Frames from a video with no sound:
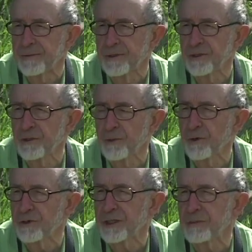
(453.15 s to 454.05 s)
This year we
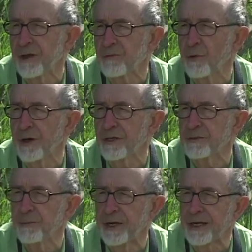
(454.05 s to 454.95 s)
don't seem to have quite
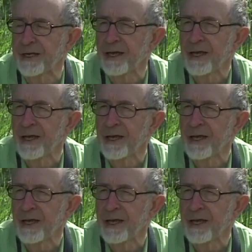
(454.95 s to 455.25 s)
as many.